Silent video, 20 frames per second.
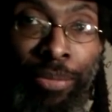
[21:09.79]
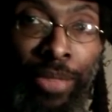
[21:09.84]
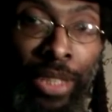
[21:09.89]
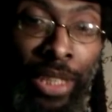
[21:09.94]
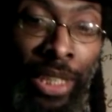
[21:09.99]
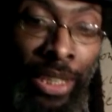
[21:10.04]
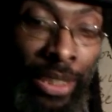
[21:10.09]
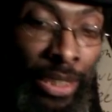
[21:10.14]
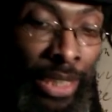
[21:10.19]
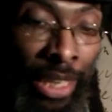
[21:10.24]

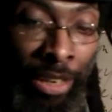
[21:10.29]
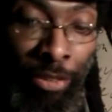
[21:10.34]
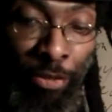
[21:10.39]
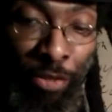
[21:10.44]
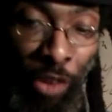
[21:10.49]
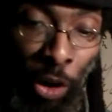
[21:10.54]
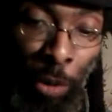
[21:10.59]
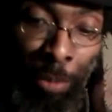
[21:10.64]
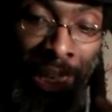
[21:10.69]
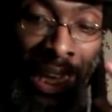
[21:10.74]
You understand?
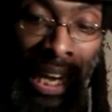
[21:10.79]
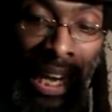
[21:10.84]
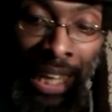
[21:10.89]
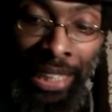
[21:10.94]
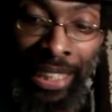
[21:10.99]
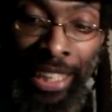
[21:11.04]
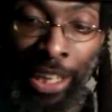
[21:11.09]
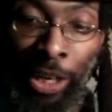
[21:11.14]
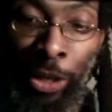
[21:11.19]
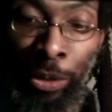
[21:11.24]
Foaming
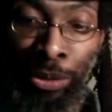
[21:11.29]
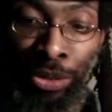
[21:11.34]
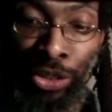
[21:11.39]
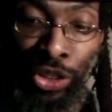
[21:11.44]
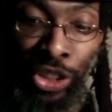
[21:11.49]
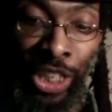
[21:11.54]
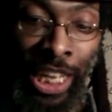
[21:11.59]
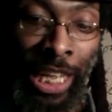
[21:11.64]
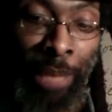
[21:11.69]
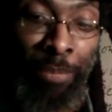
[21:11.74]
out their own
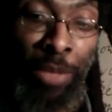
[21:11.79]
shame.